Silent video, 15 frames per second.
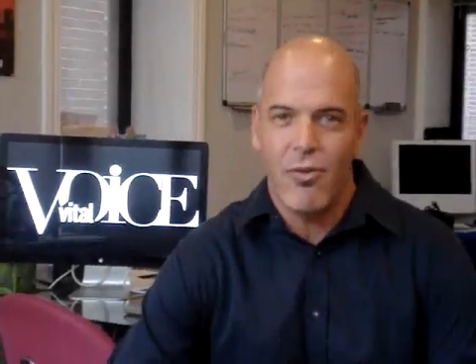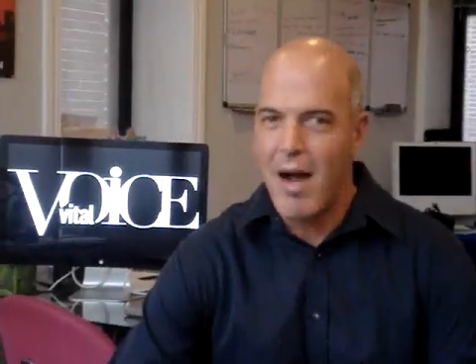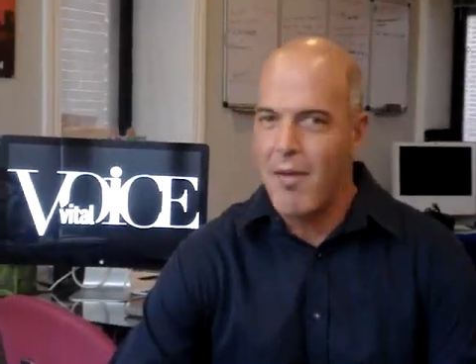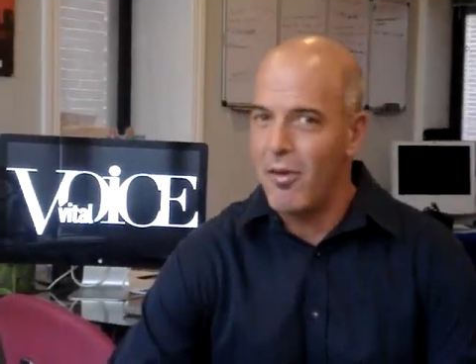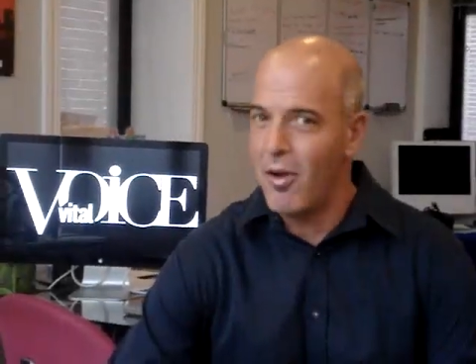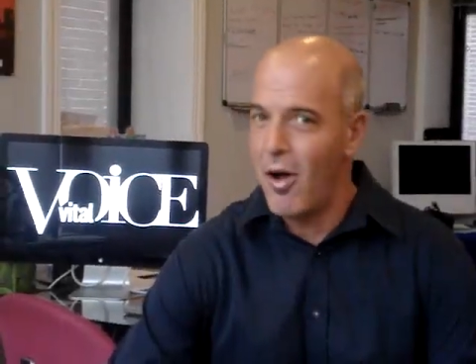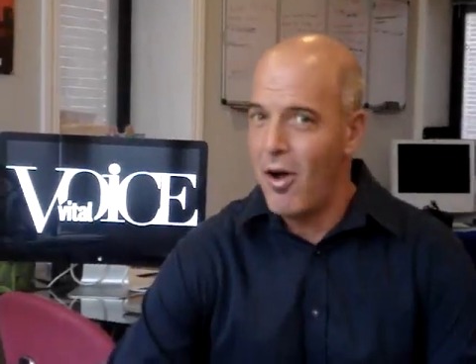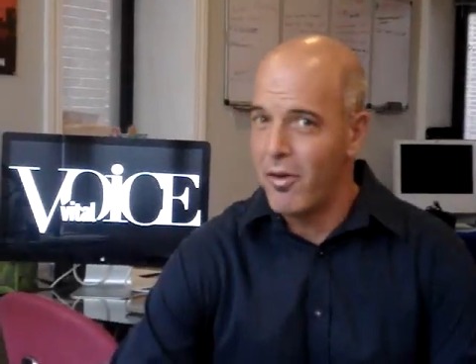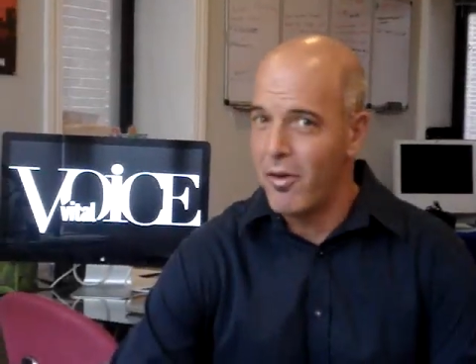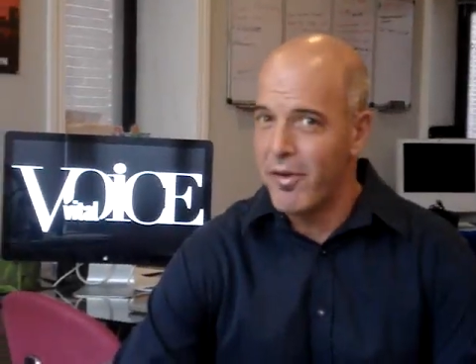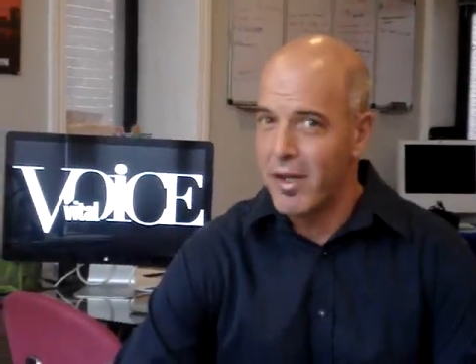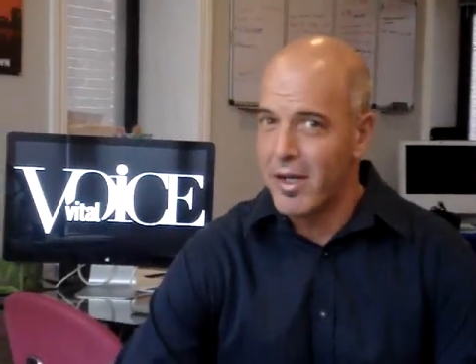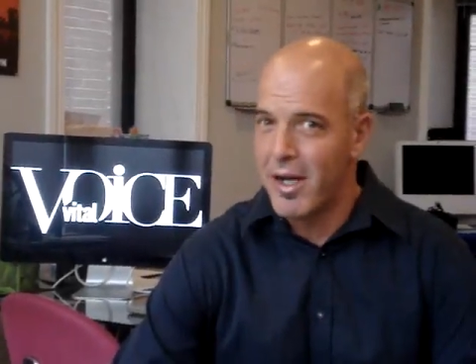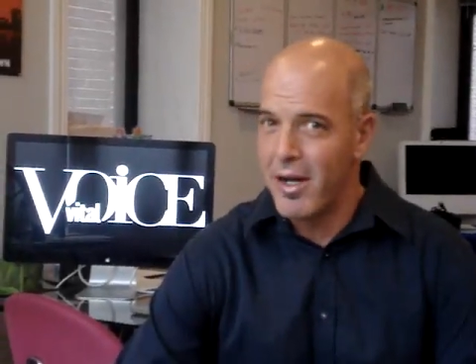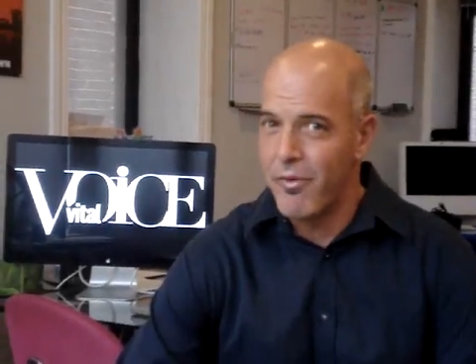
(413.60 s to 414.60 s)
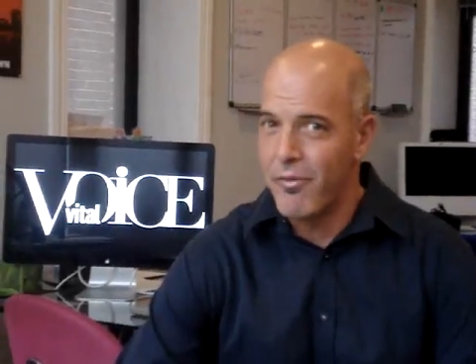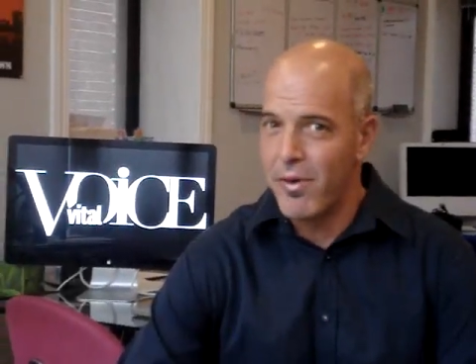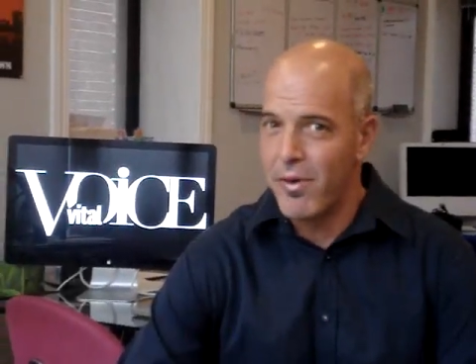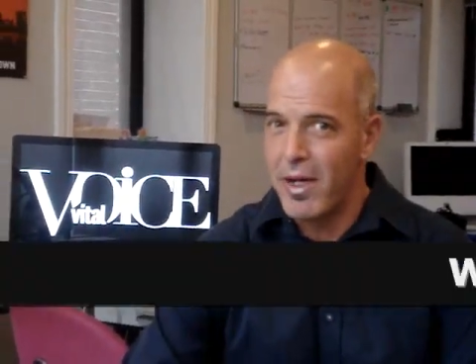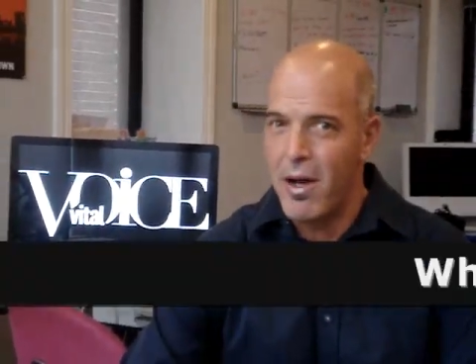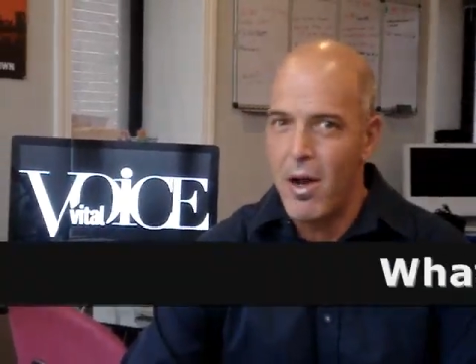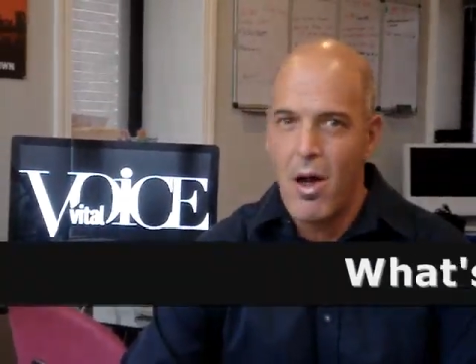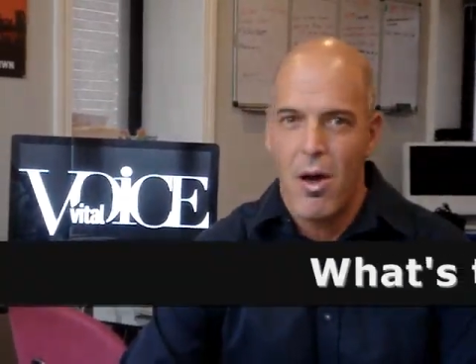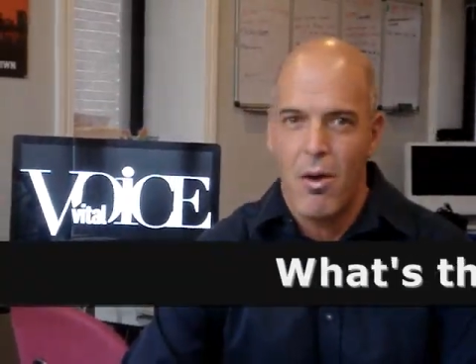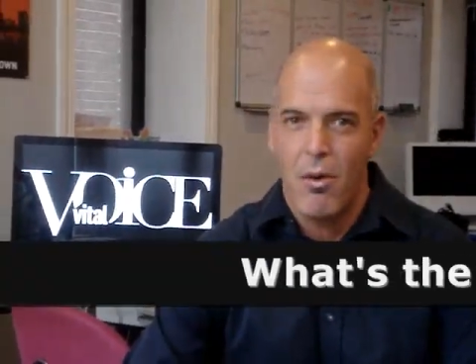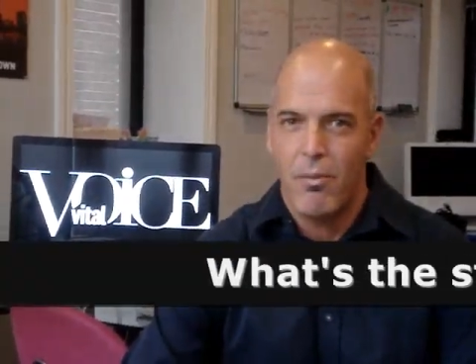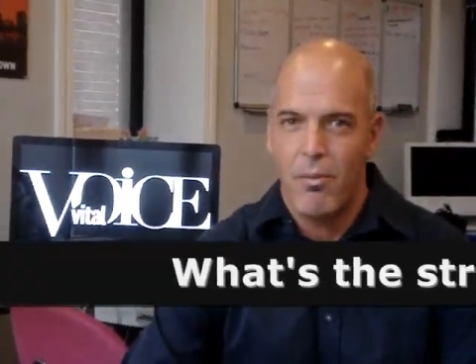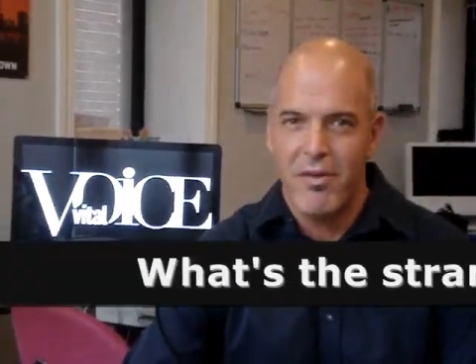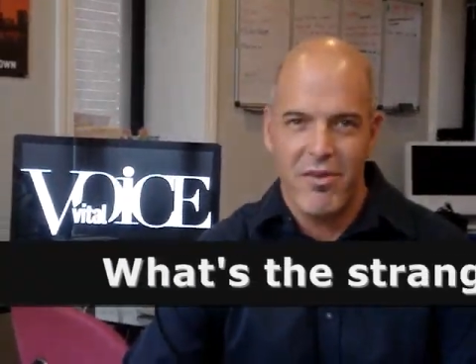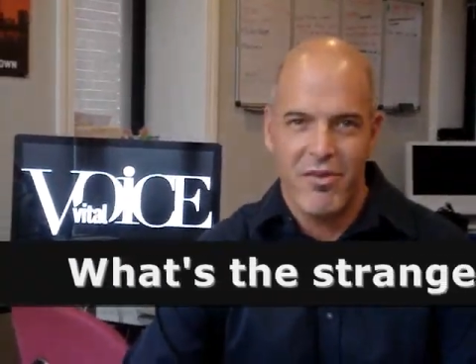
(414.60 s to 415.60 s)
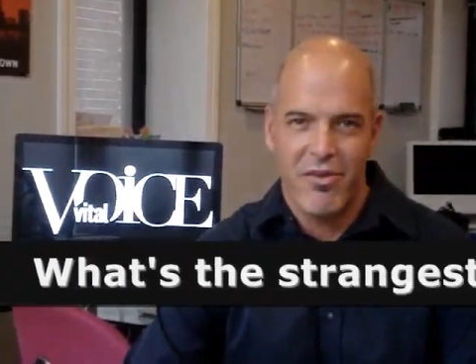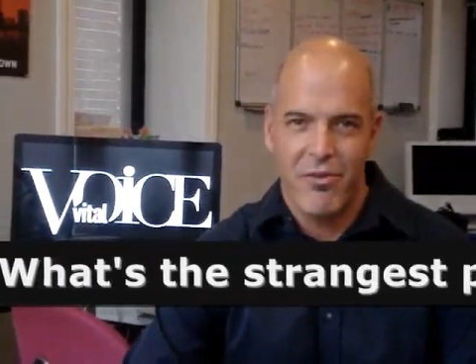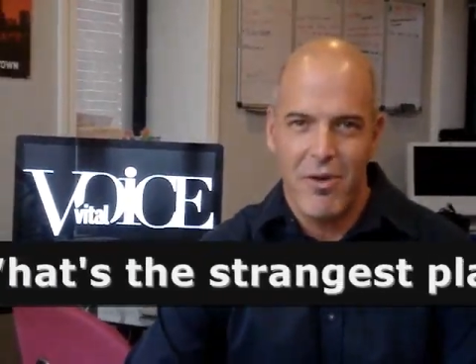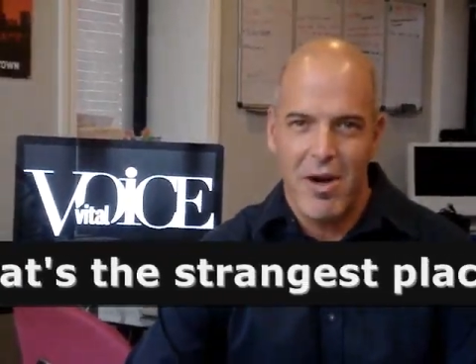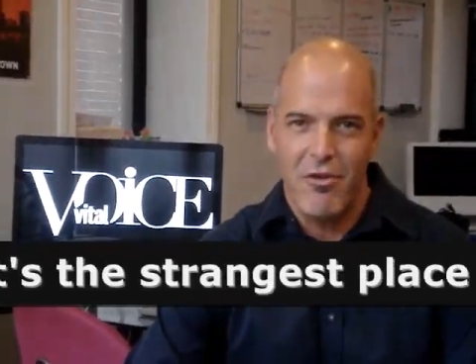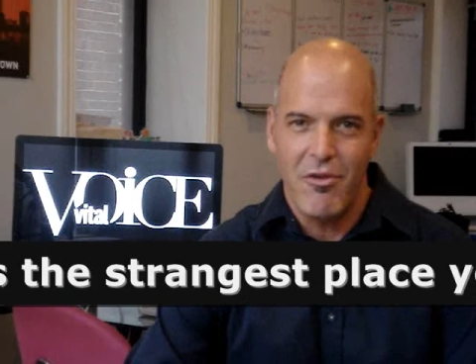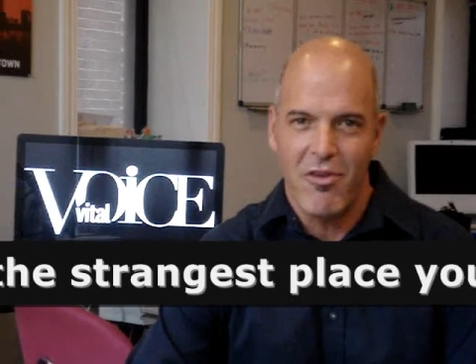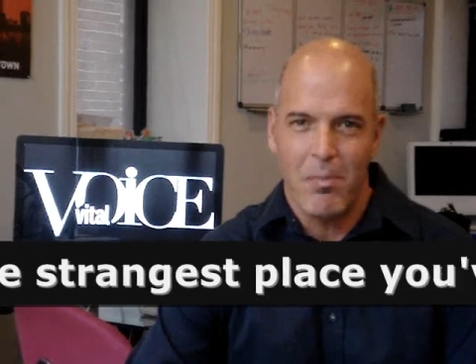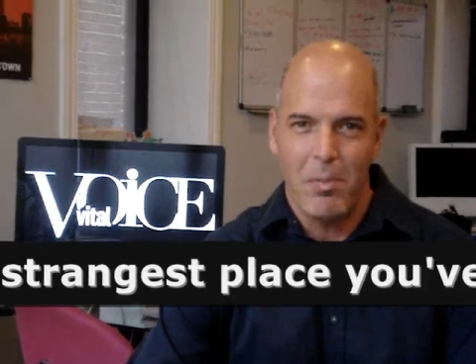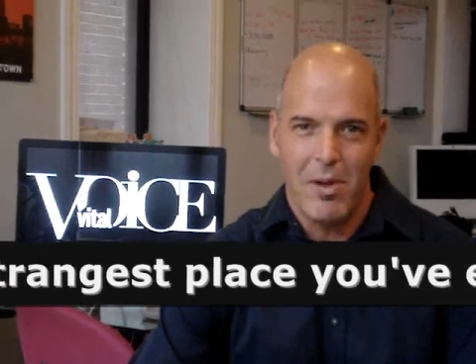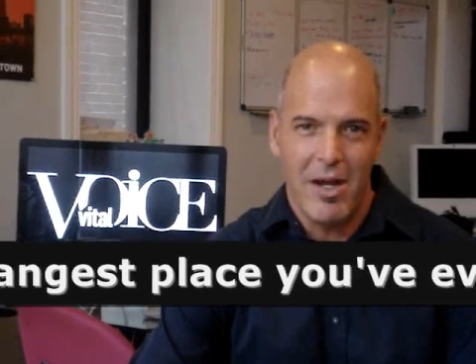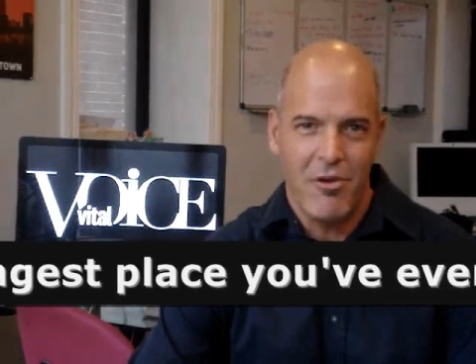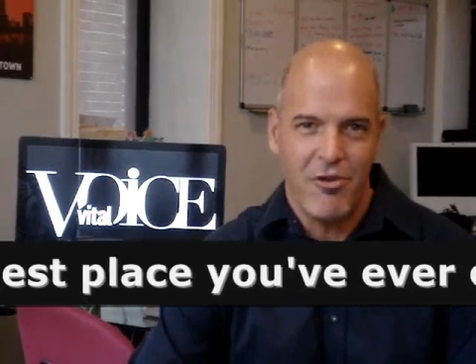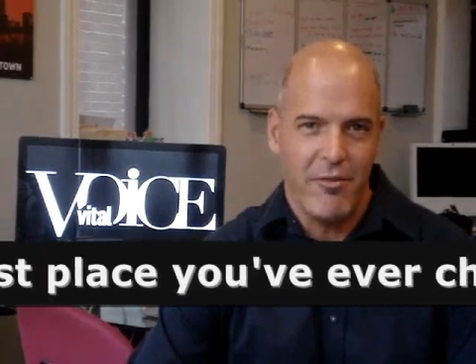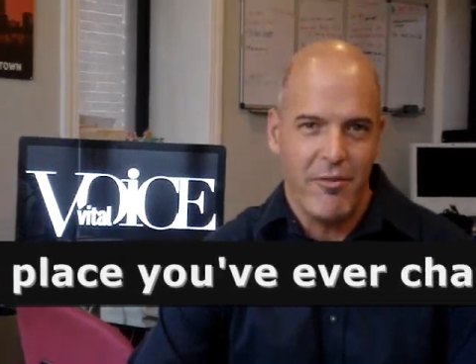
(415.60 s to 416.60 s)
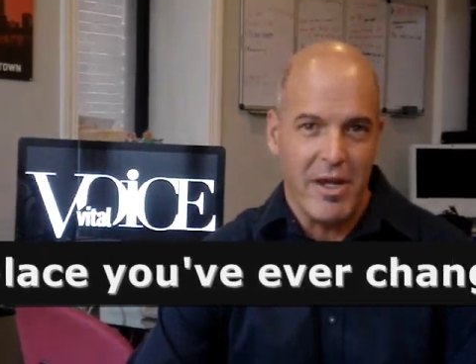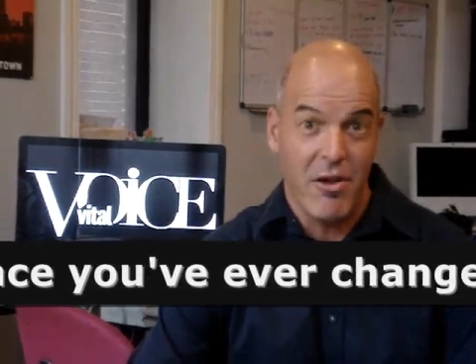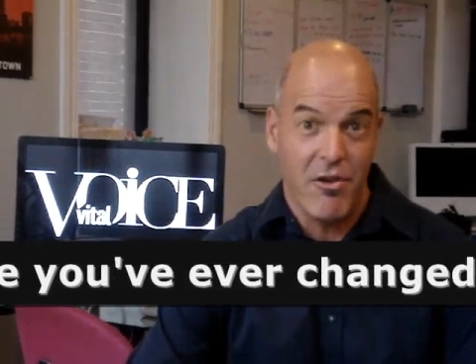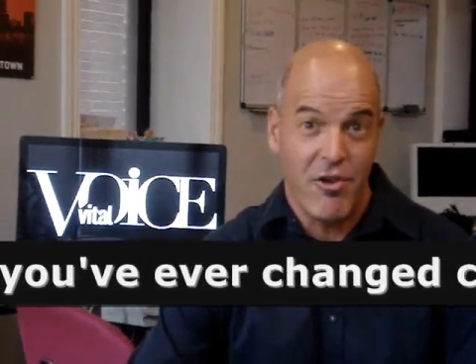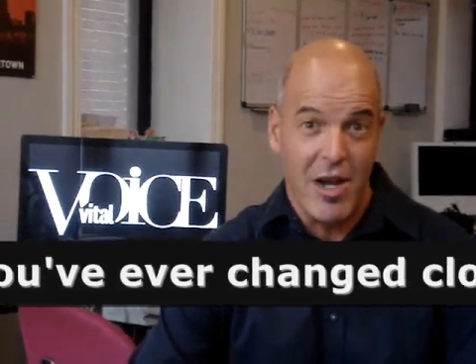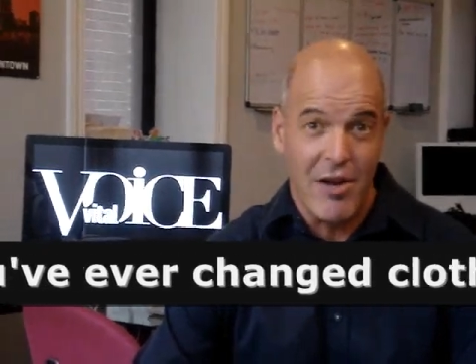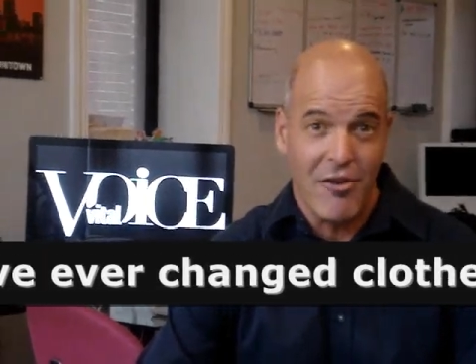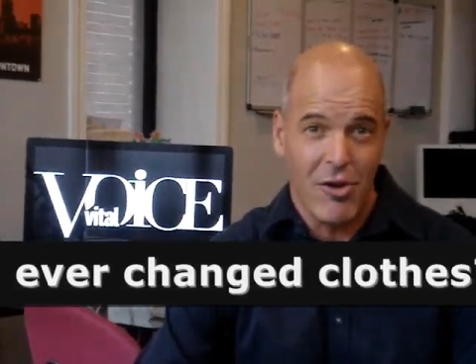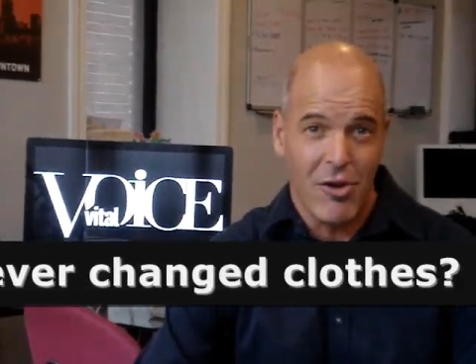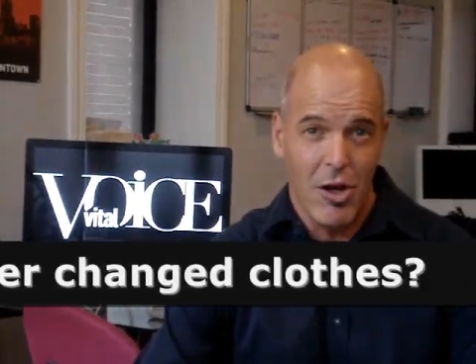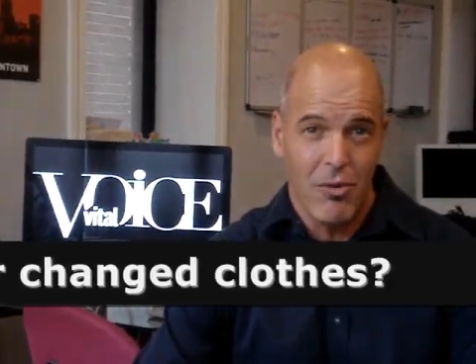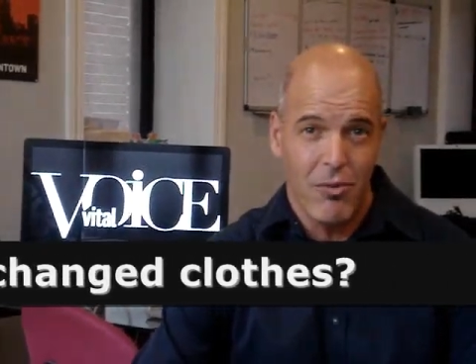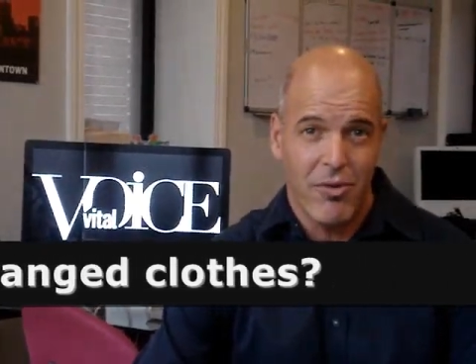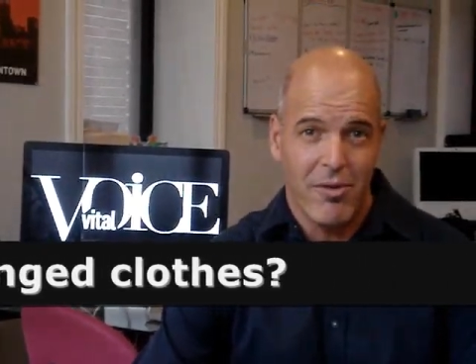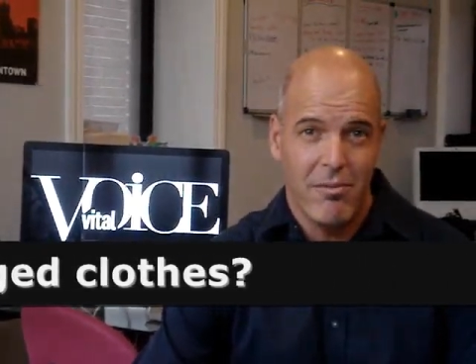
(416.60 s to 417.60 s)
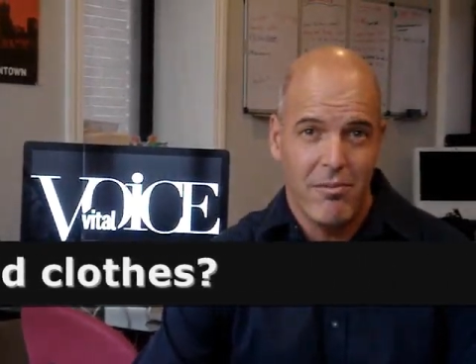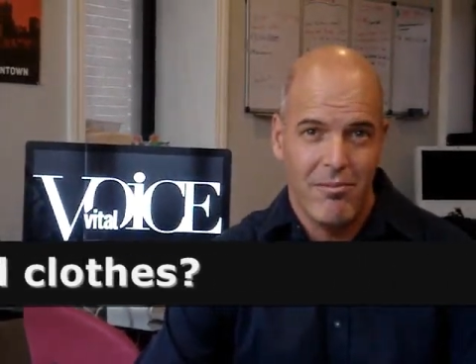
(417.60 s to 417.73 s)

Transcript: You travel all over the country. What's the strangest place you've had to change clothes?